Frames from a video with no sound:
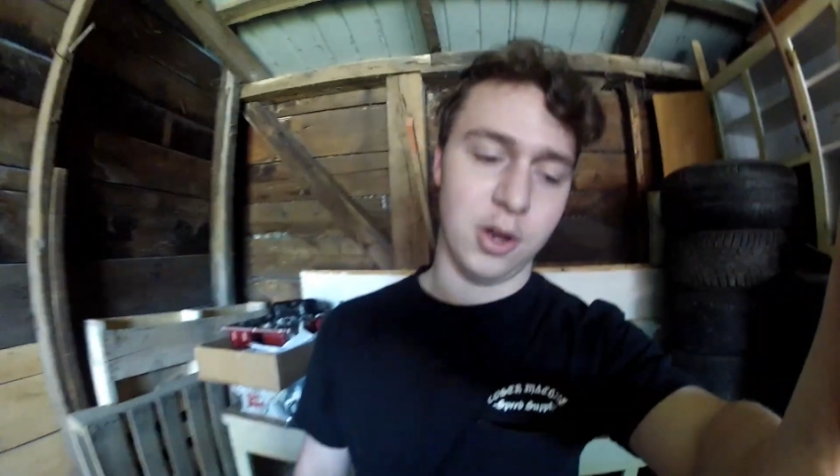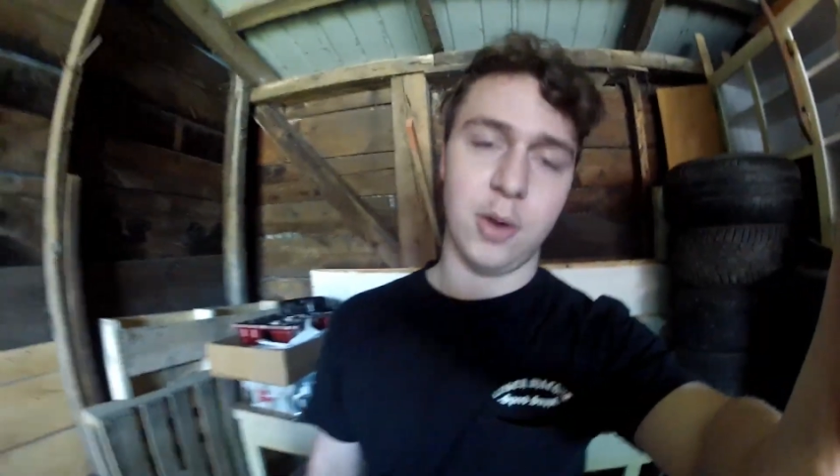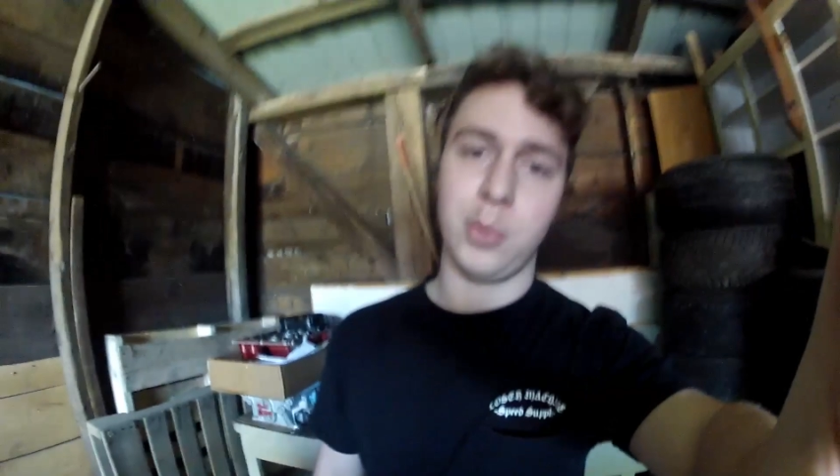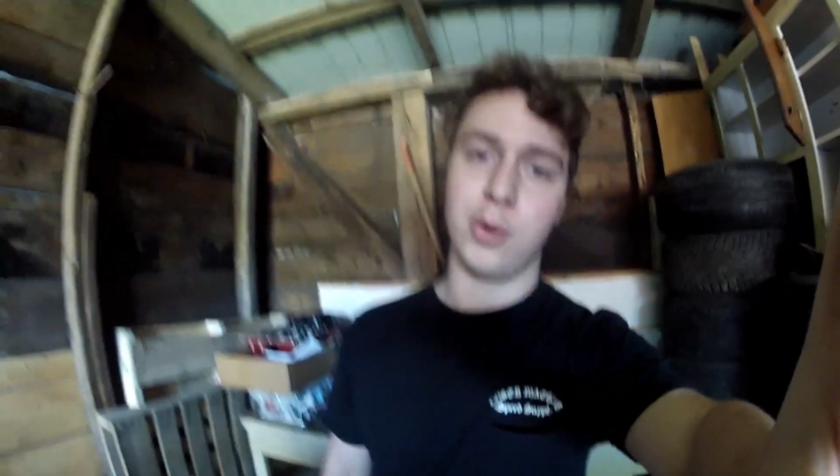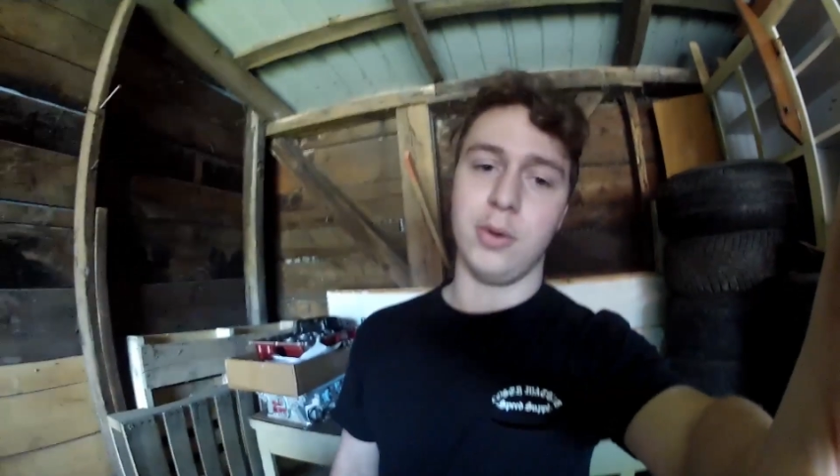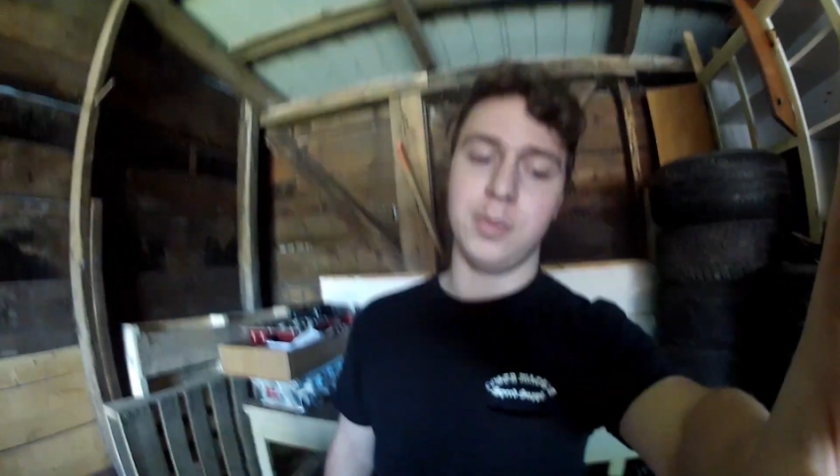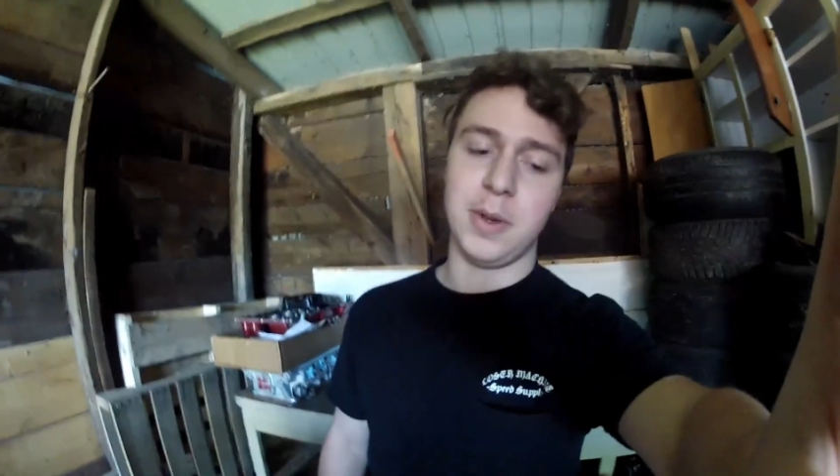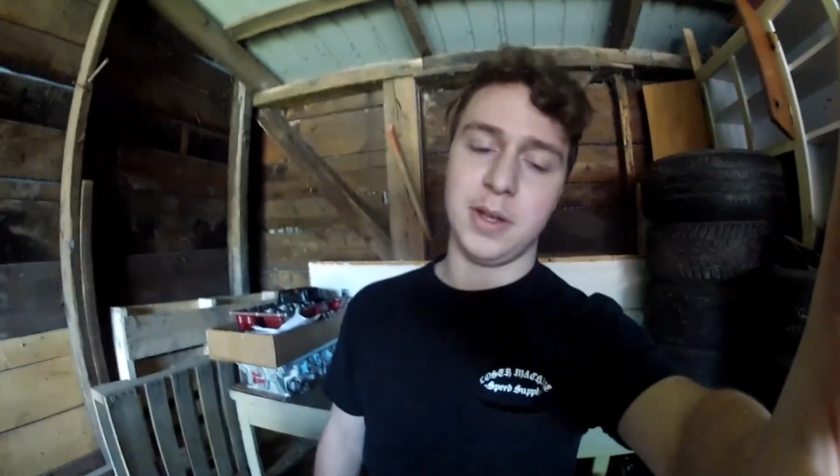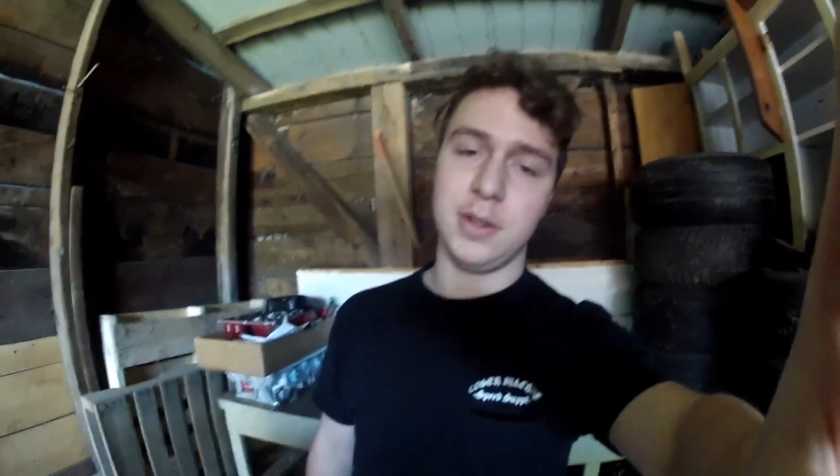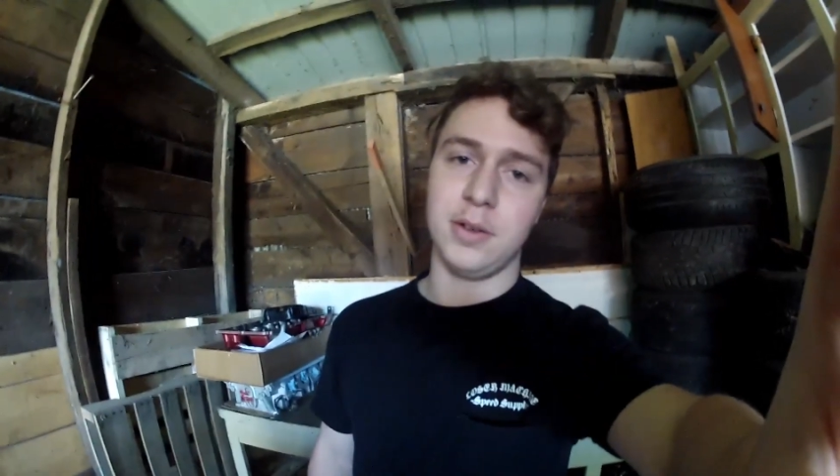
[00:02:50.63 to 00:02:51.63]
upper oil
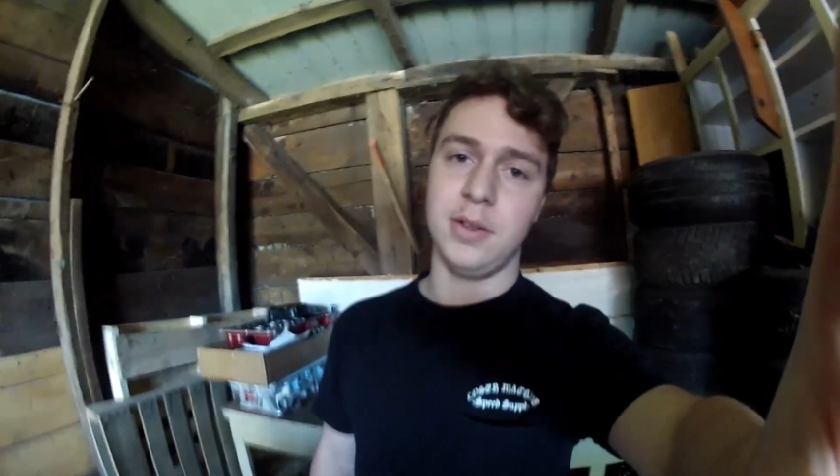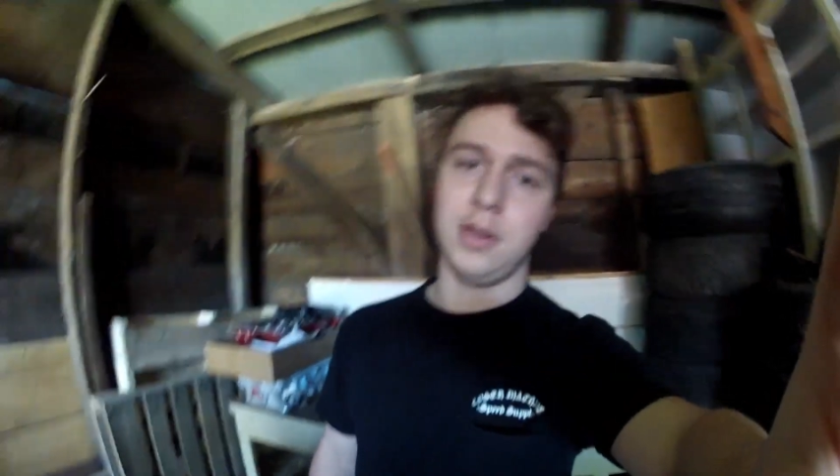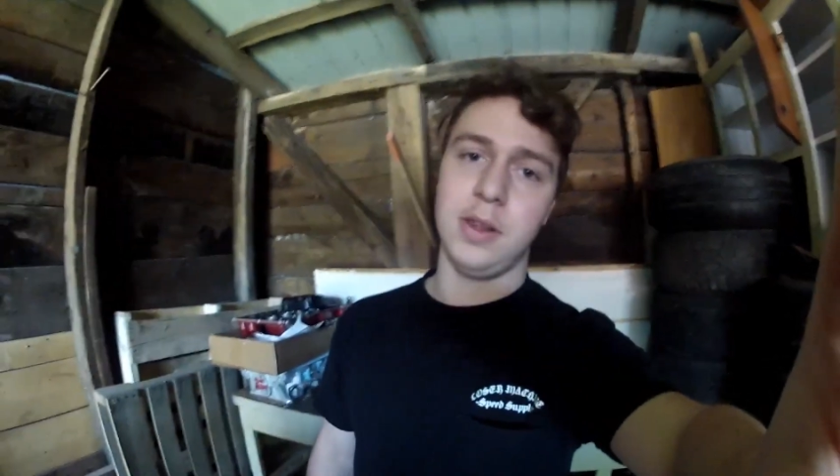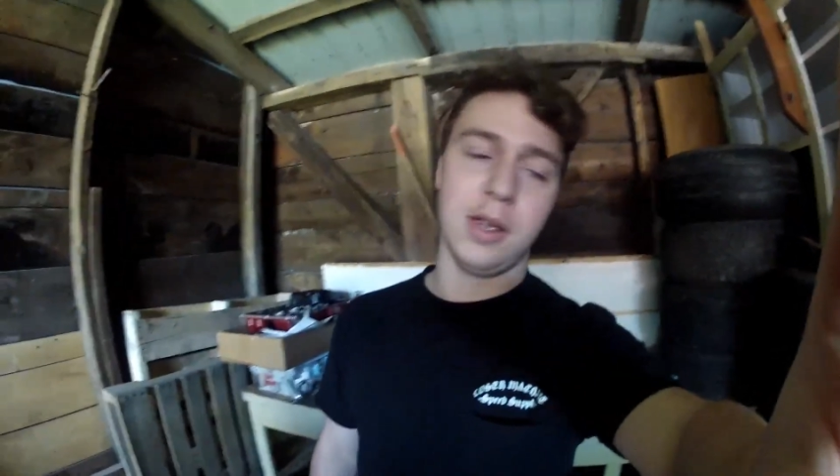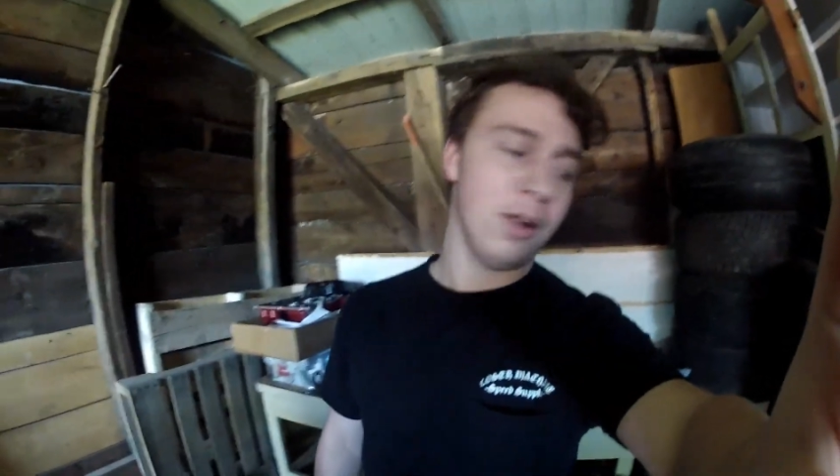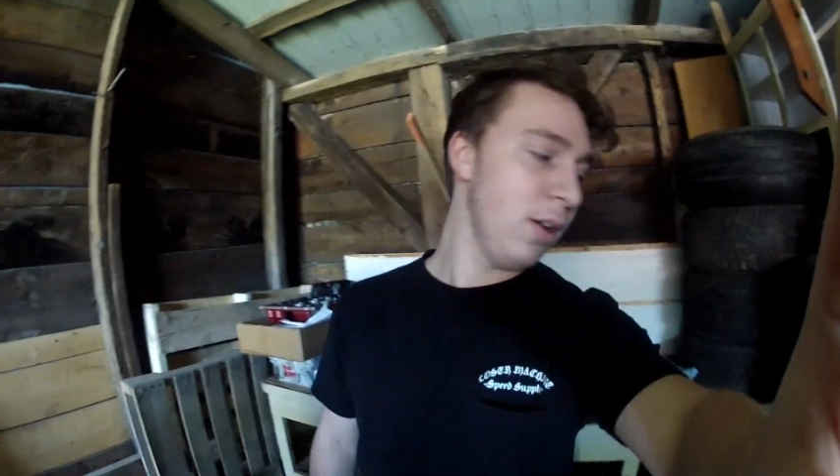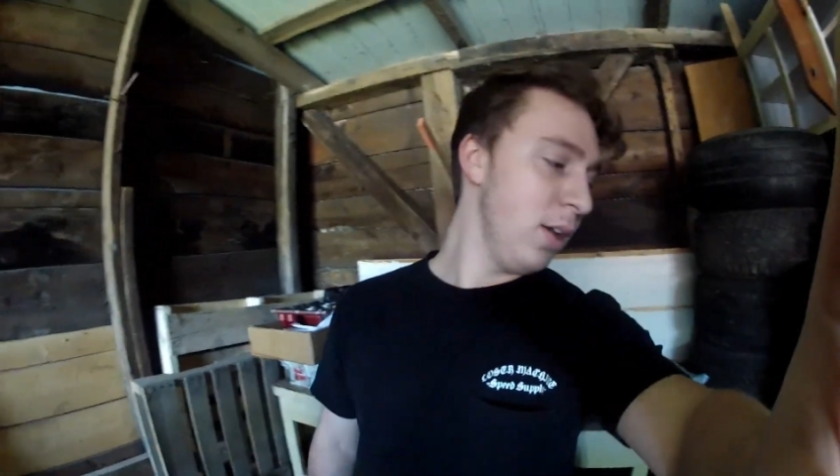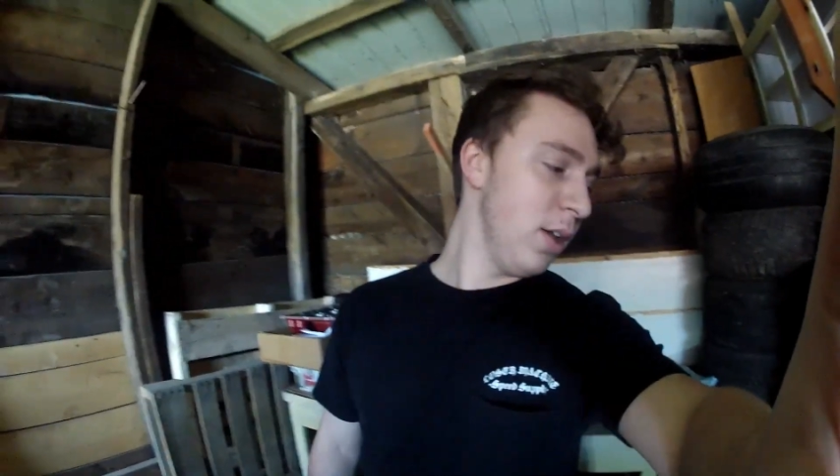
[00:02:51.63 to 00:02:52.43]
pan under there,